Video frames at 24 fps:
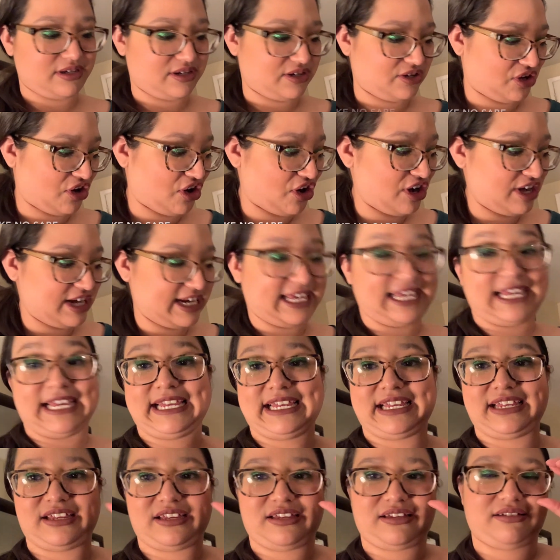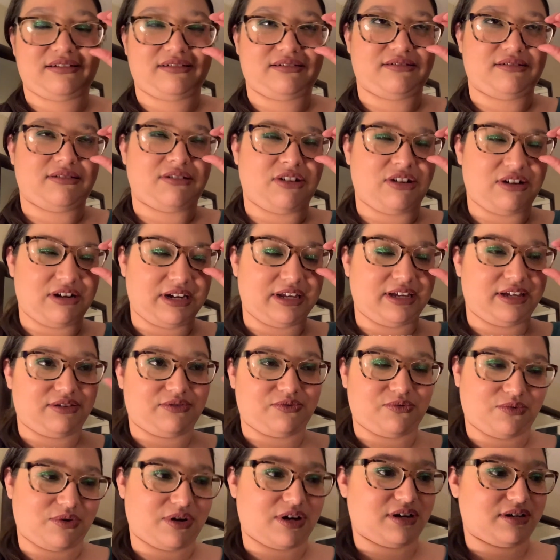Curling
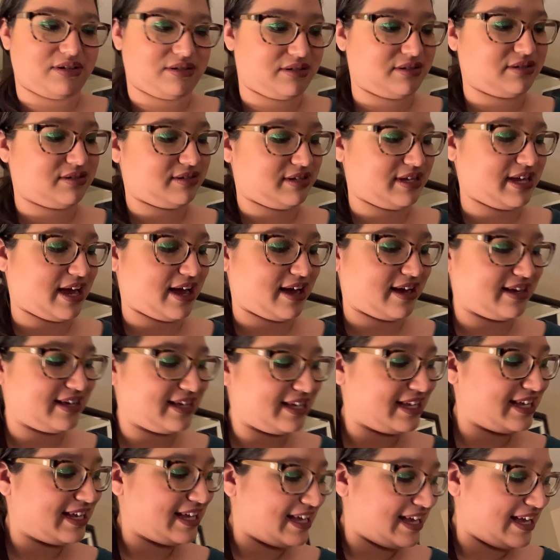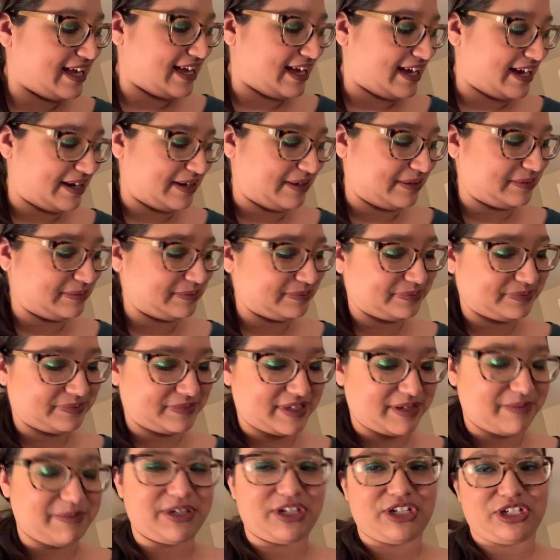wand. Yeah.
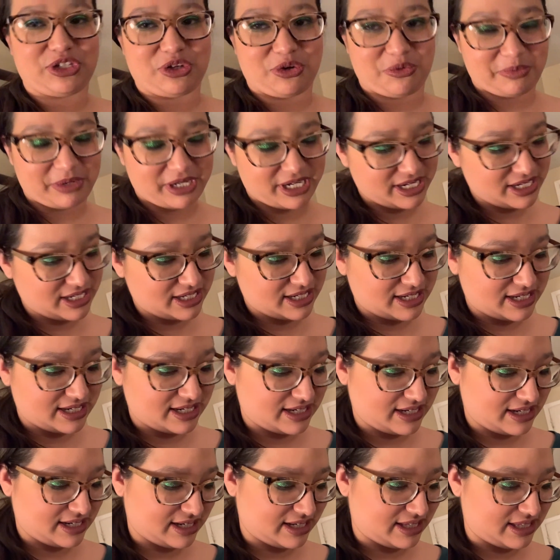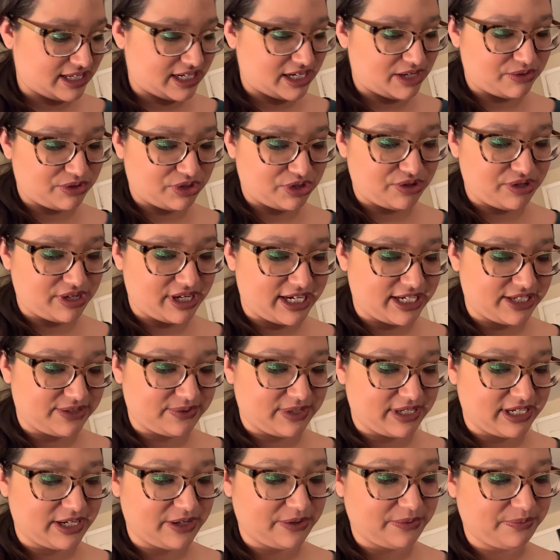Let me just open it and I'll show you guys
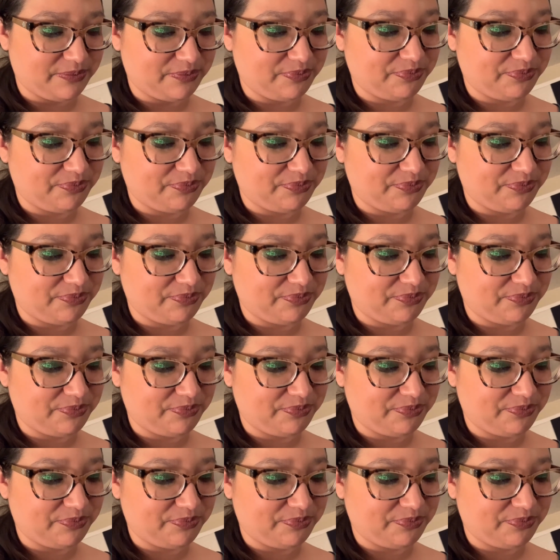right now.